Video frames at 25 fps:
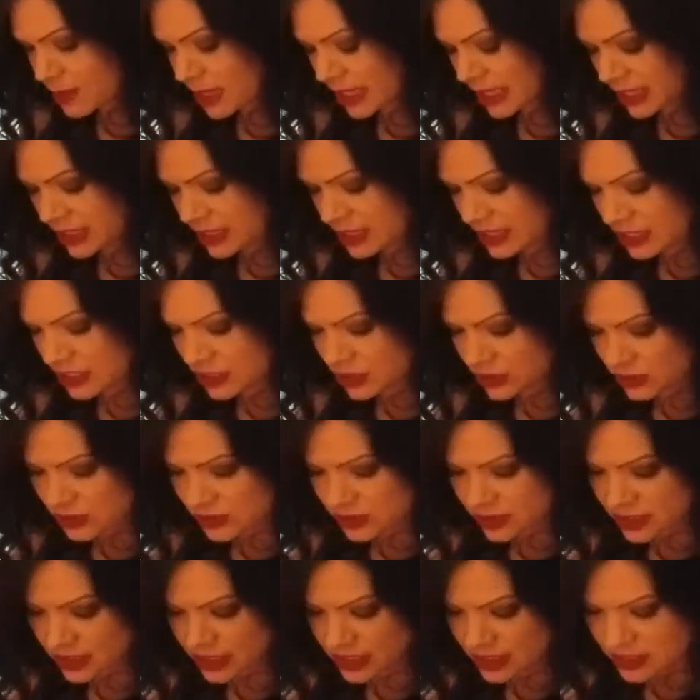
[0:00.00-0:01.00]
think you'll
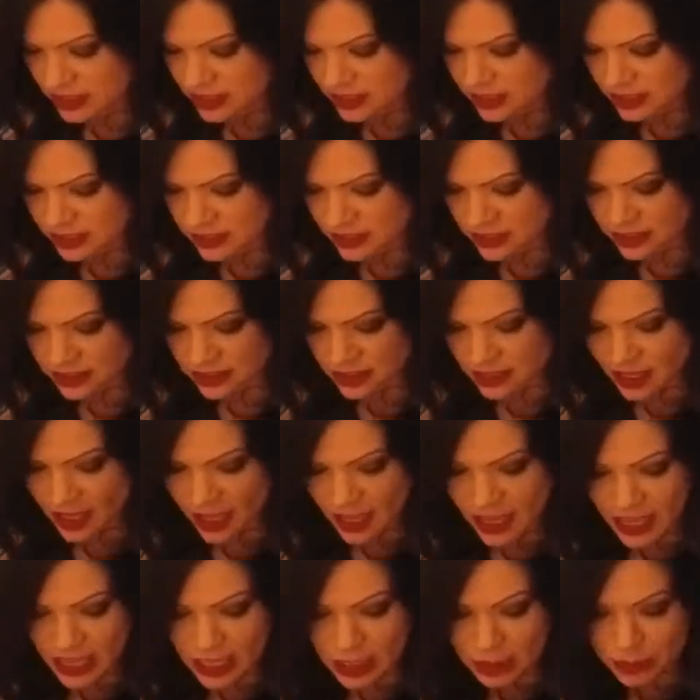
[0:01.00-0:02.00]
see this is
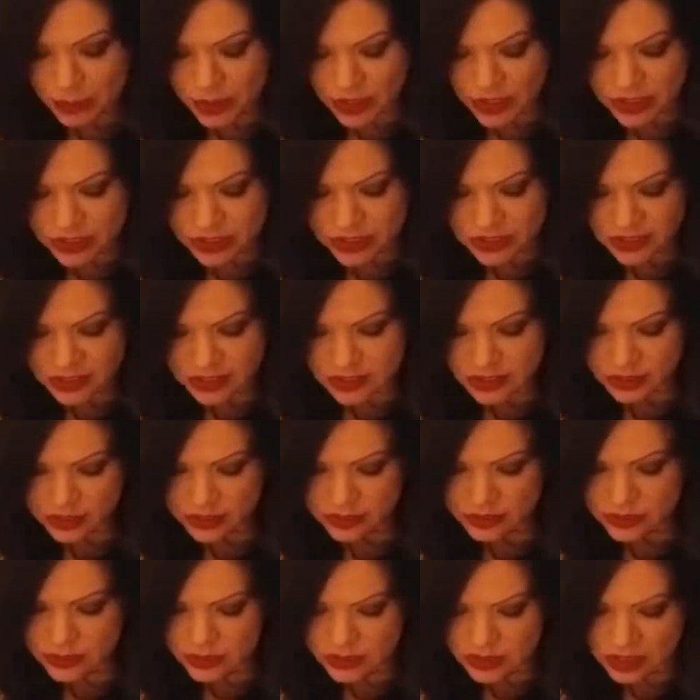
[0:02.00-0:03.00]
a person
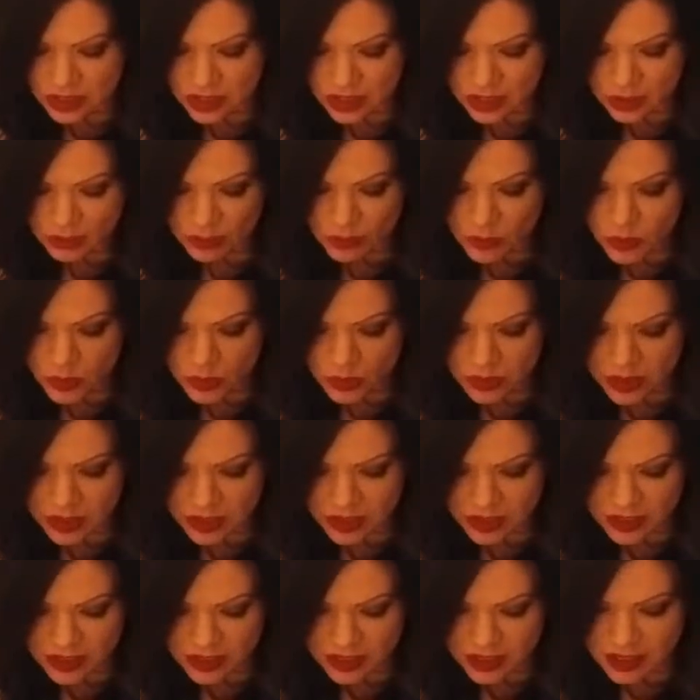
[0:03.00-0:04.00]
who's
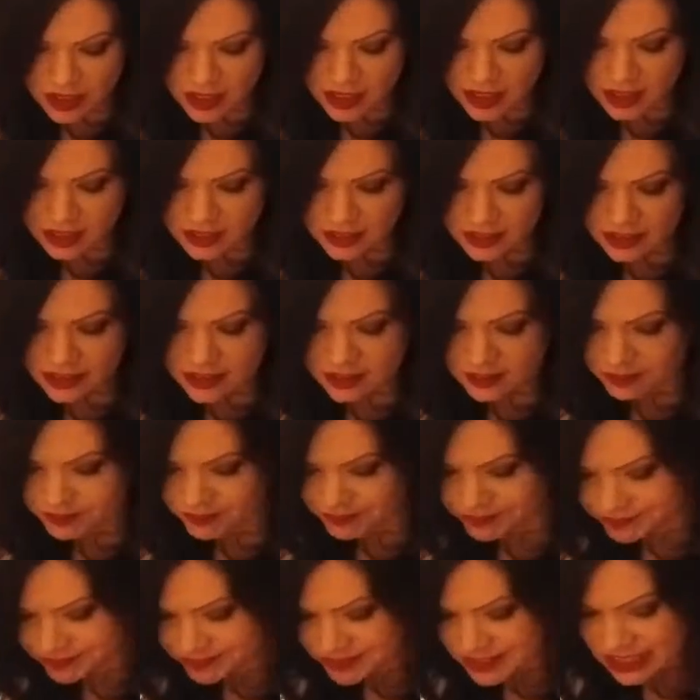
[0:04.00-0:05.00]
more
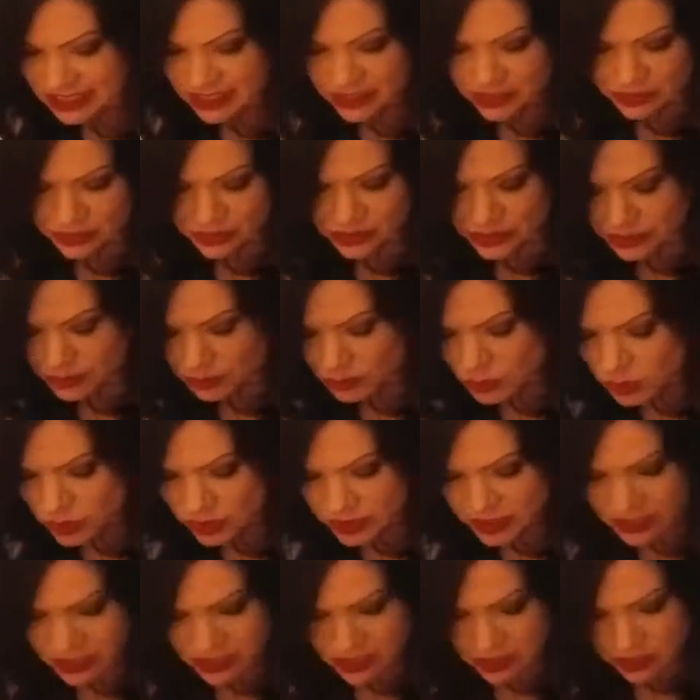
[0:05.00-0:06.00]
healed, more
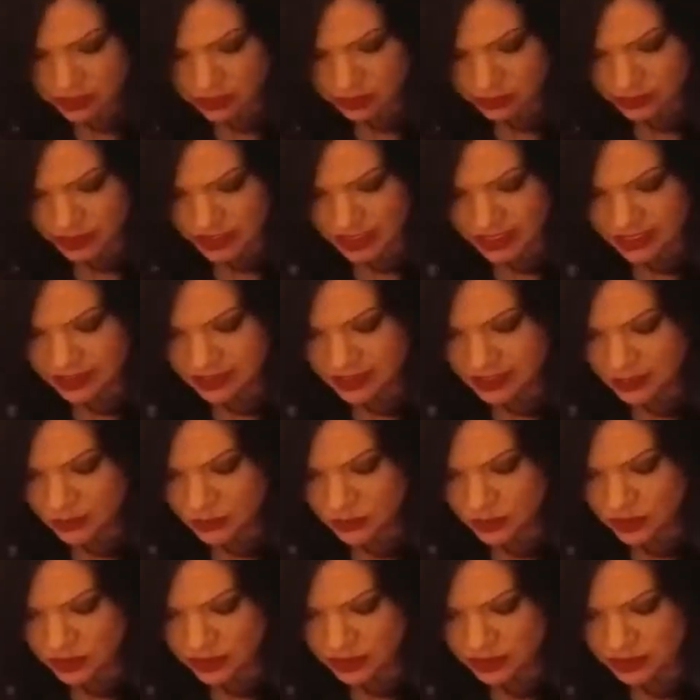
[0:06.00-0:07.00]
like you, right? They want